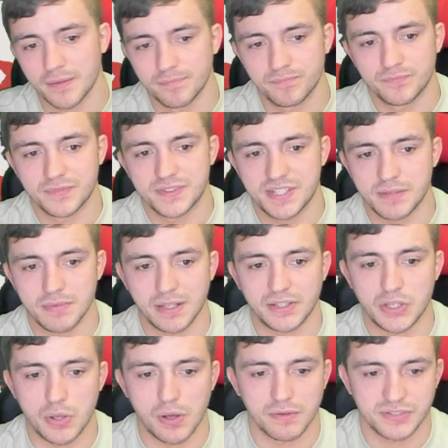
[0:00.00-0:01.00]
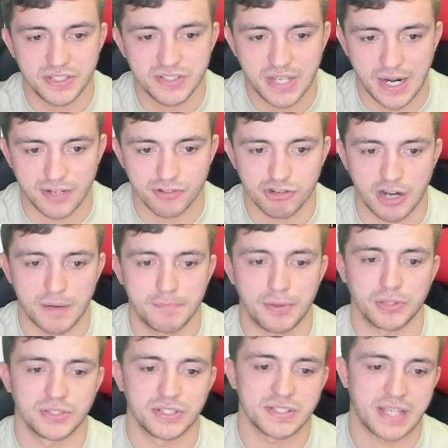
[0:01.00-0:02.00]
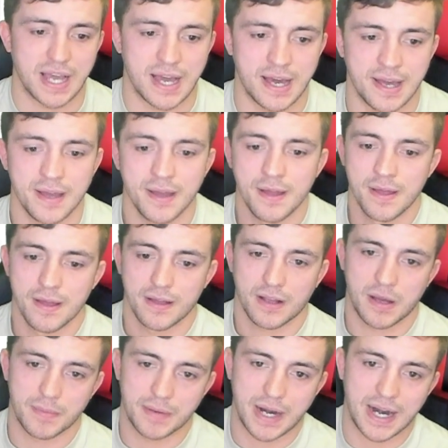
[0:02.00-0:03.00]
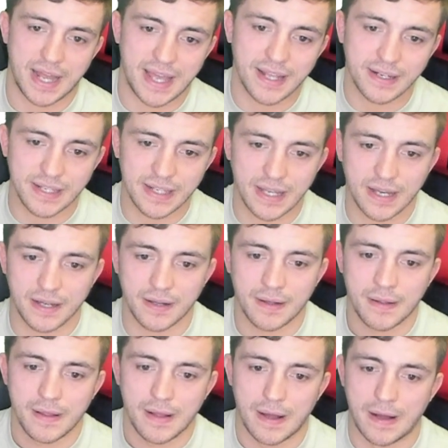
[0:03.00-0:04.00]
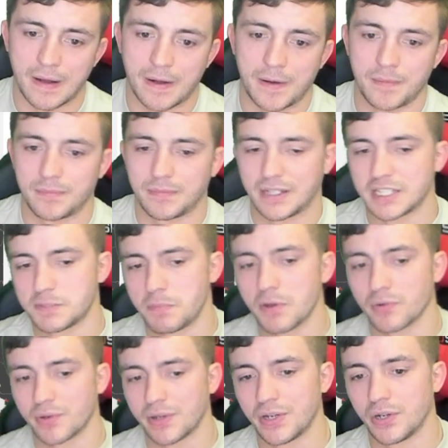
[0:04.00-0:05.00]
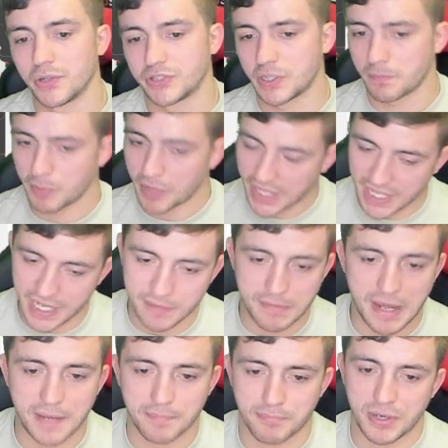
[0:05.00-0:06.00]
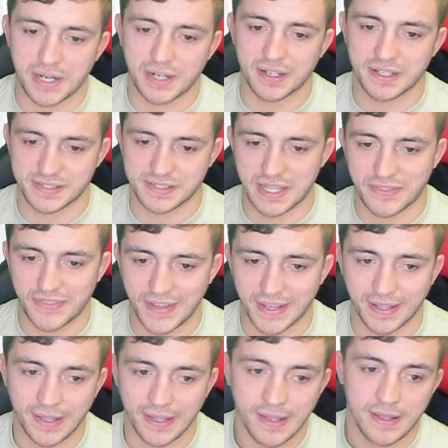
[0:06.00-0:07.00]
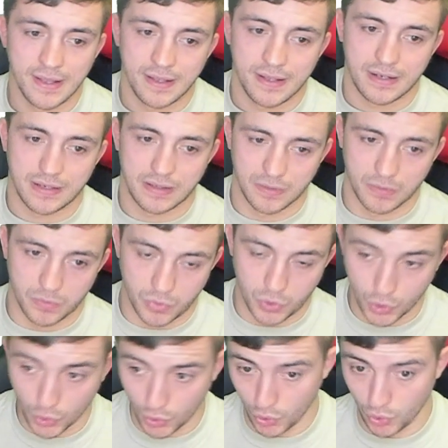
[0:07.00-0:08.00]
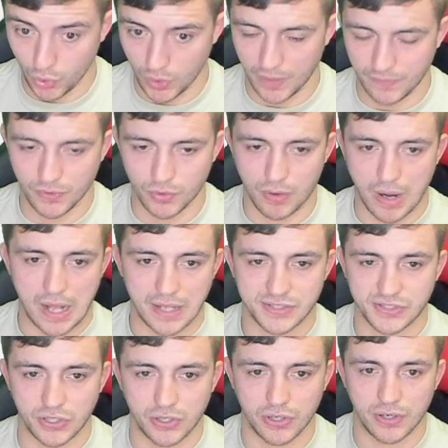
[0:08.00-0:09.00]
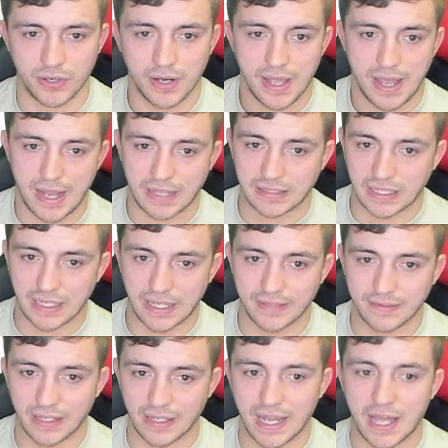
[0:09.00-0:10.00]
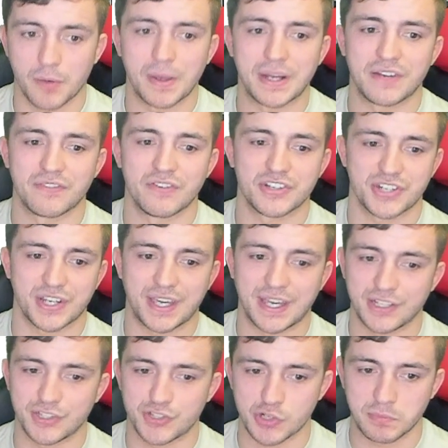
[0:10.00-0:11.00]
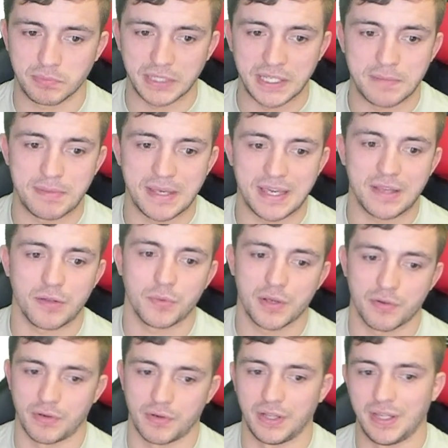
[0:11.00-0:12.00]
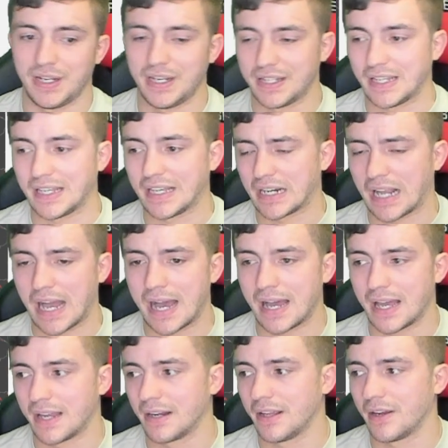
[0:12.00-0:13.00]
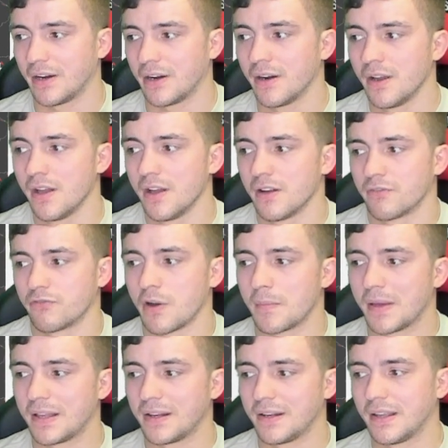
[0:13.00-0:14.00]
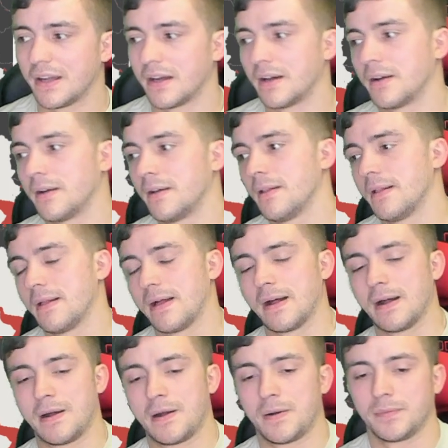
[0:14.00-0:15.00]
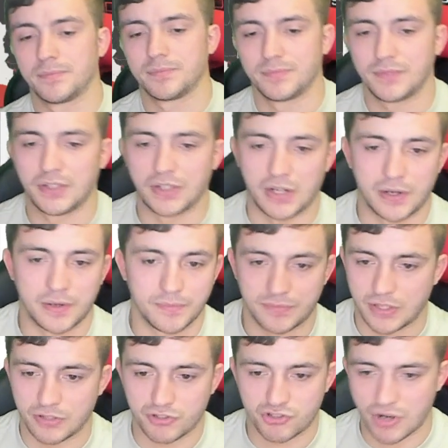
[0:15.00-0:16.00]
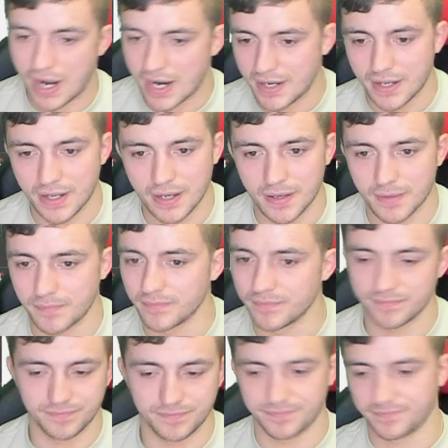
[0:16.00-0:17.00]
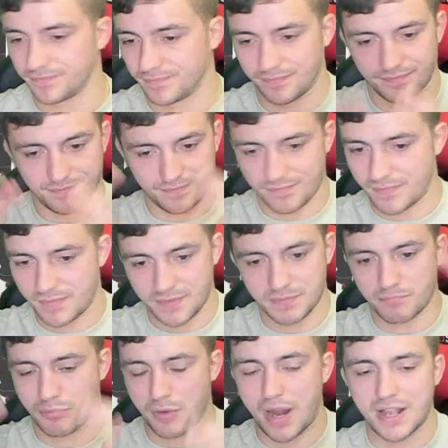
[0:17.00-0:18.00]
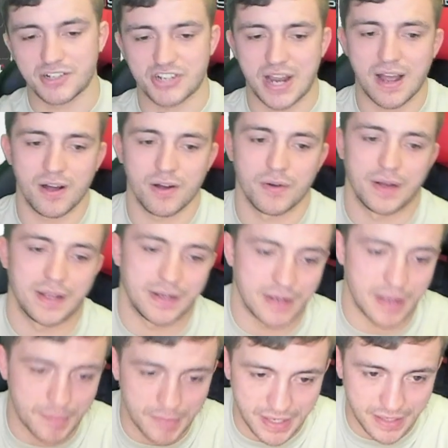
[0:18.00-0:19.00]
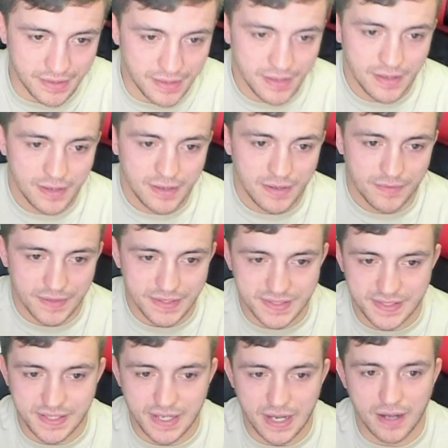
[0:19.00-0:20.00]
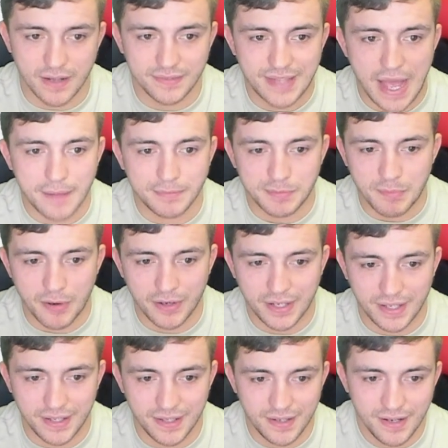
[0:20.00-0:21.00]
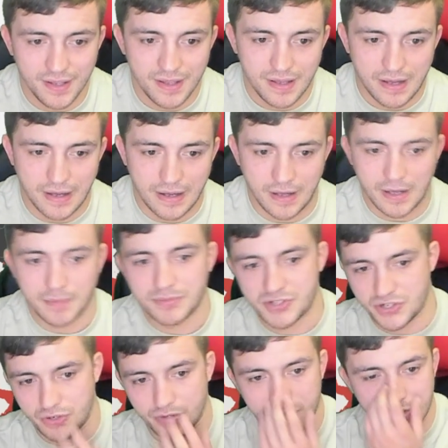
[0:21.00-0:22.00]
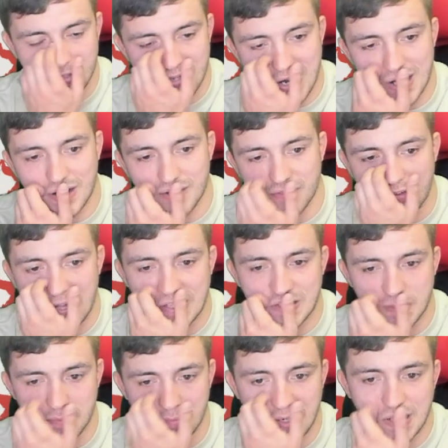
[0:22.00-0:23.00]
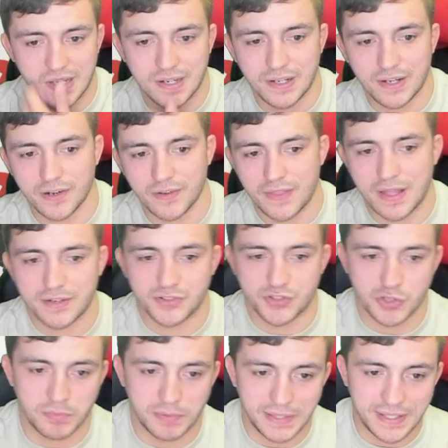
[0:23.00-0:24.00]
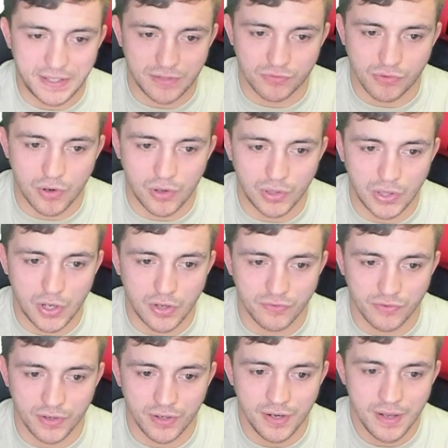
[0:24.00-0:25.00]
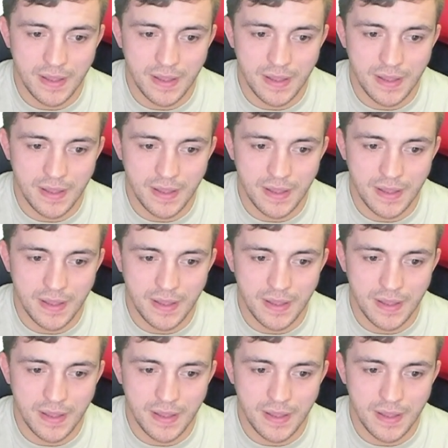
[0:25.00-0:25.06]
Seems like the UFC is kind of trying to build this guy coming out of India. Let's be real. They're bringing in Mike Breeden because they think, who on the roster in the lightweight division can Jubilee be? We really need to get a guy in here from India. They're trying to branch out. And, I mean, this is an untapped market. I'm sure they're trying to find somebody in here that Jubilee can roll over.